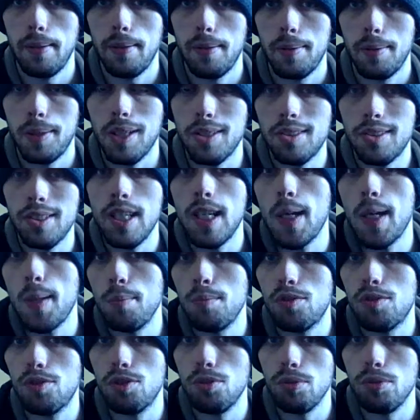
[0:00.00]
the
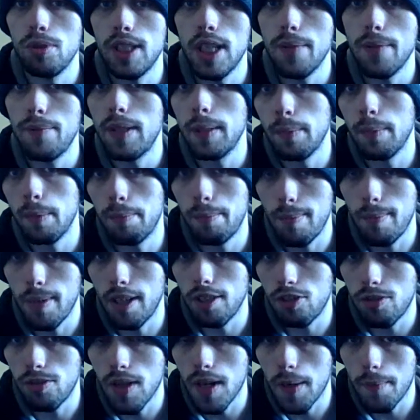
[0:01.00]
team to give them
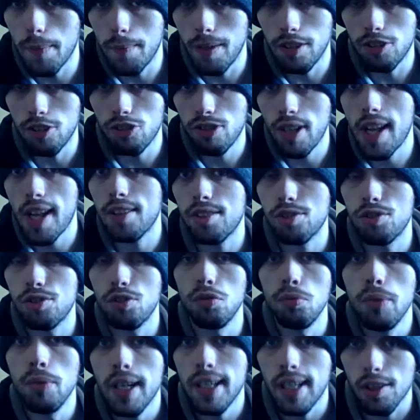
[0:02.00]
a chance to
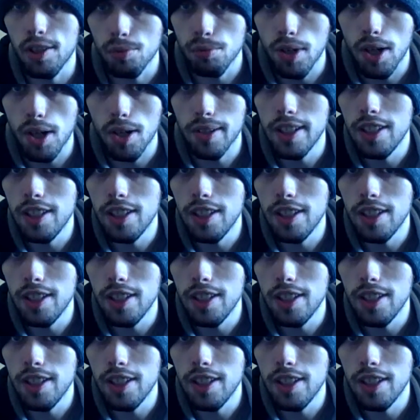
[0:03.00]
win as well.